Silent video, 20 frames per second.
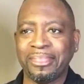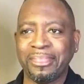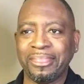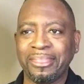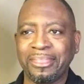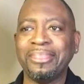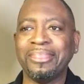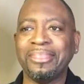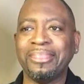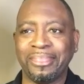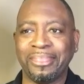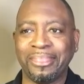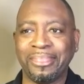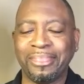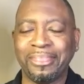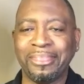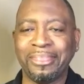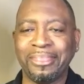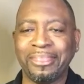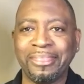
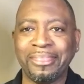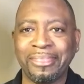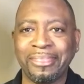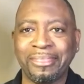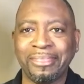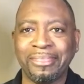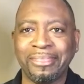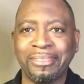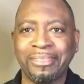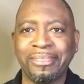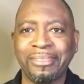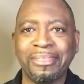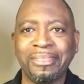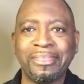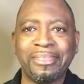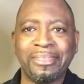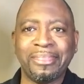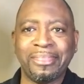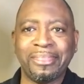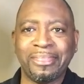
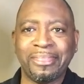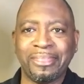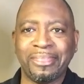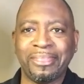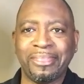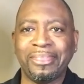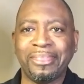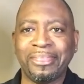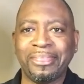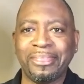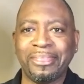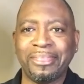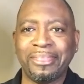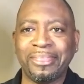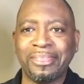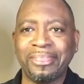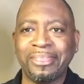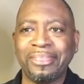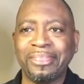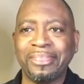
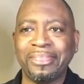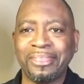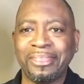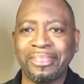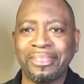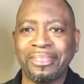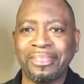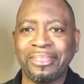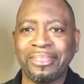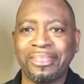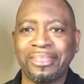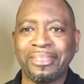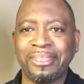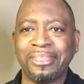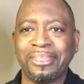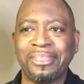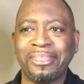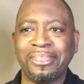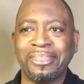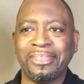
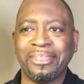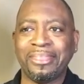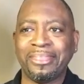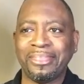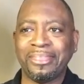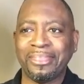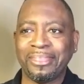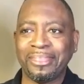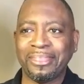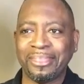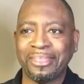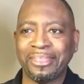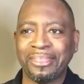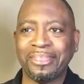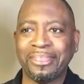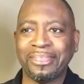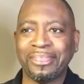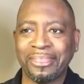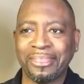(not speaking)